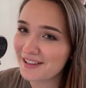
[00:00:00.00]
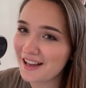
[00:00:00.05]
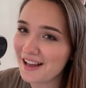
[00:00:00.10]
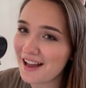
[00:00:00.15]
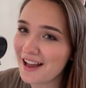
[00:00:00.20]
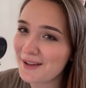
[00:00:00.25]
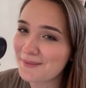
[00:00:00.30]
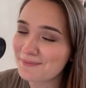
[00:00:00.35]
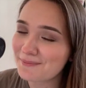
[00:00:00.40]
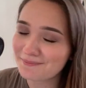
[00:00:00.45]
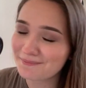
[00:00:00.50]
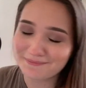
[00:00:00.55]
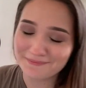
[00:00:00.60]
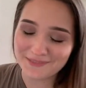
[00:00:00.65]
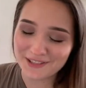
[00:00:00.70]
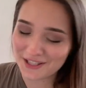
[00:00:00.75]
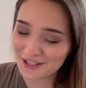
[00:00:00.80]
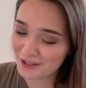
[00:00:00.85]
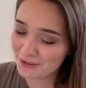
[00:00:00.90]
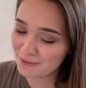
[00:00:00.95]
I'm
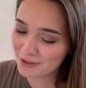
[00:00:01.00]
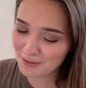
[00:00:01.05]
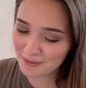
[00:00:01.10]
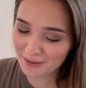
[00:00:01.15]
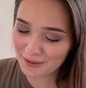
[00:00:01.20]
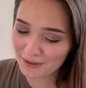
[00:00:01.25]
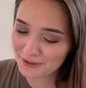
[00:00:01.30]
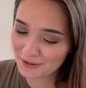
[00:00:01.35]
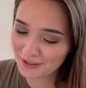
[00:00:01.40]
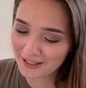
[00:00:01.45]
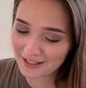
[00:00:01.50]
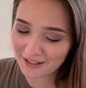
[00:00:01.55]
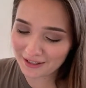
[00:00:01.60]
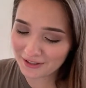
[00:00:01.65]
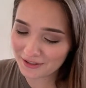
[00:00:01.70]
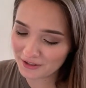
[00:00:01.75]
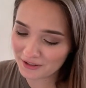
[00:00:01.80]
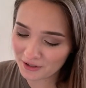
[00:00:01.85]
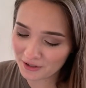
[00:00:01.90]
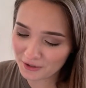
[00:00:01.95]
just dreaming to get a
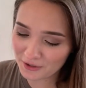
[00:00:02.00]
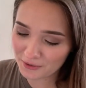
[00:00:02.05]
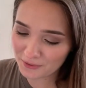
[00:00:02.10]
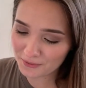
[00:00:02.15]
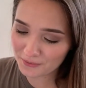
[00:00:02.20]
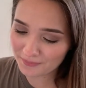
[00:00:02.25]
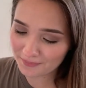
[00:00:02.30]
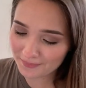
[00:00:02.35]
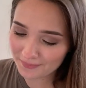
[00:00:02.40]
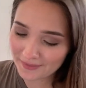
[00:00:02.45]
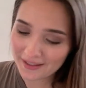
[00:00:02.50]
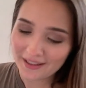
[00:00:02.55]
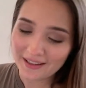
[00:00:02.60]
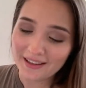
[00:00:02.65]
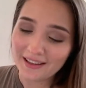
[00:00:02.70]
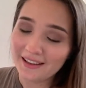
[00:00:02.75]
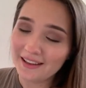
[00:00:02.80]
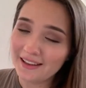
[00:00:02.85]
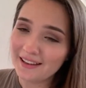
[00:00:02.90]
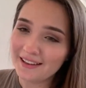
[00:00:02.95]
doggo.
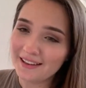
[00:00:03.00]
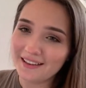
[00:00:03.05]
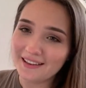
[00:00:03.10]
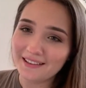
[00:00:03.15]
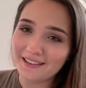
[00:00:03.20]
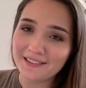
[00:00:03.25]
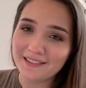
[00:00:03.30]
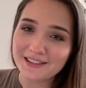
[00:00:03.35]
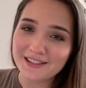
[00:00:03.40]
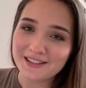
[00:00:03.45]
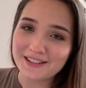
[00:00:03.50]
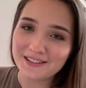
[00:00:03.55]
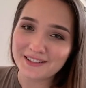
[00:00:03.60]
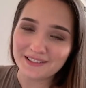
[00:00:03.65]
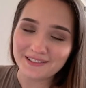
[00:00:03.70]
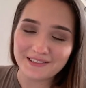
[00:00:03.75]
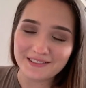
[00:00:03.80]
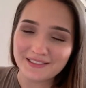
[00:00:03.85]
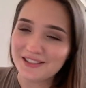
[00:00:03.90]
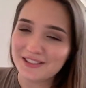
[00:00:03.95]
And it